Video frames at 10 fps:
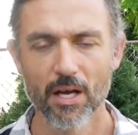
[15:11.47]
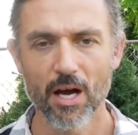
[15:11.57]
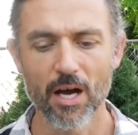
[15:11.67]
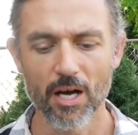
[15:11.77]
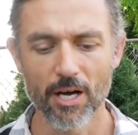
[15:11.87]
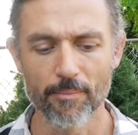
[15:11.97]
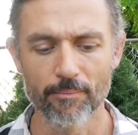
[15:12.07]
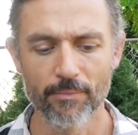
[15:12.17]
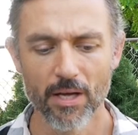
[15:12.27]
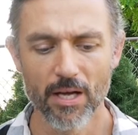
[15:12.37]

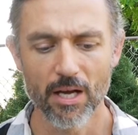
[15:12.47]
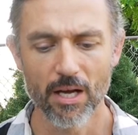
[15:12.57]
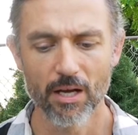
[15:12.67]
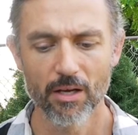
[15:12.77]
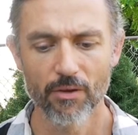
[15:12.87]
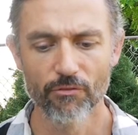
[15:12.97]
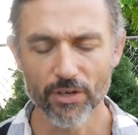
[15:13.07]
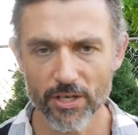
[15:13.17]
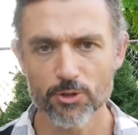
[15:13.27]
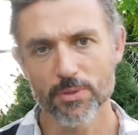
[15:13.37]

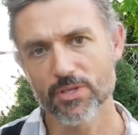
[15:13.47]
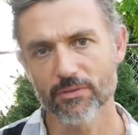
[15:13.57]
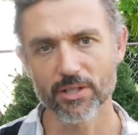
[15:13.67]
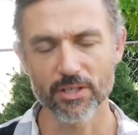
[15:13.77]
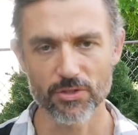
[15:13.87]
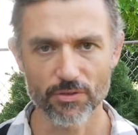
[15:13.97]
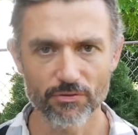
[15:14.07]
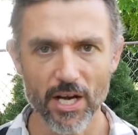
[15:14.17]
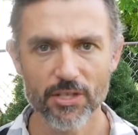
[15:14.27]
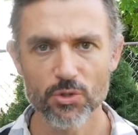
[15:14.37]
Very specific things are
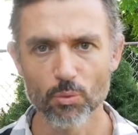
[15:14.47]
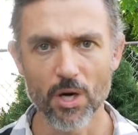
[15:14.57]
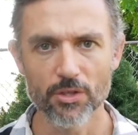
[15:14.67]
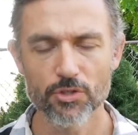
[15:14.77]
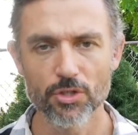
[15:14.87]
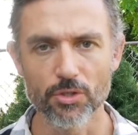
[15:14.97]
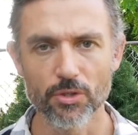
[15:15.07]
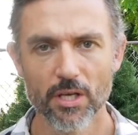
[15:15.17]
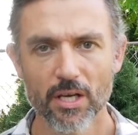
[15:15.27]
fine to want too.